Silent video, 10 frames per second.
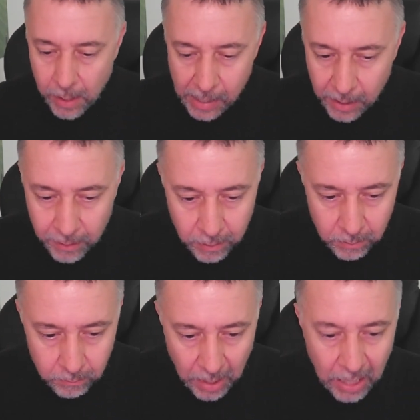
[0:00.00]

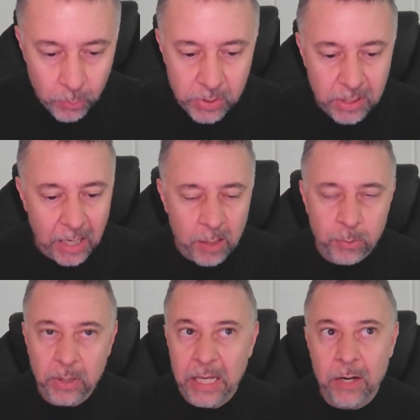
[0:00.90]
I was the kind of
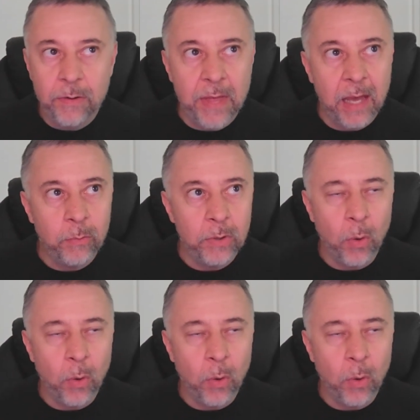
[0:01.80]
player that would